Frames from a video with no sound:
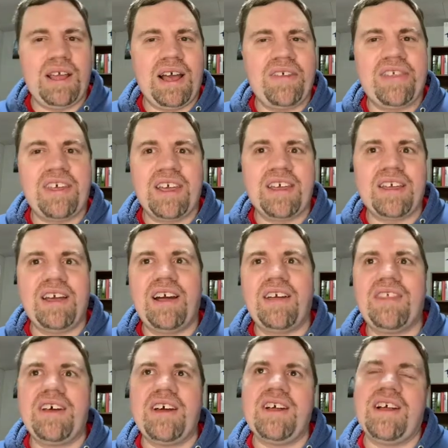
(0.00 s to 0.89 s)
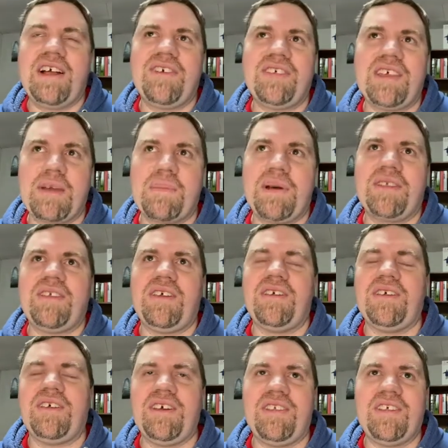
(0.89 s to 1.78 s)
I was thinking about
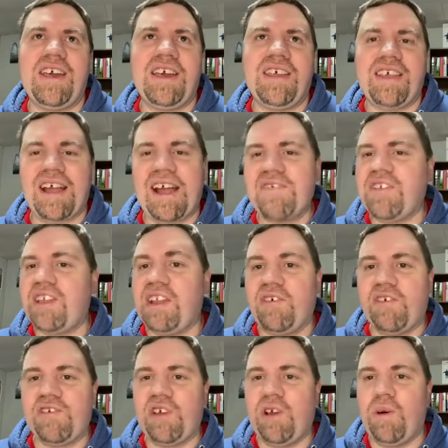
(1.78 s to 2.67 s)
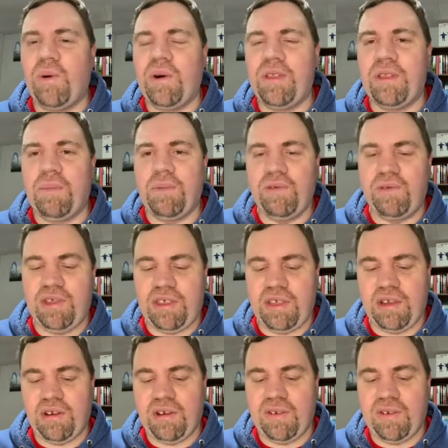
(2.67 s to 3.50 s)
the other day, like I've seen every single one in the movie theater,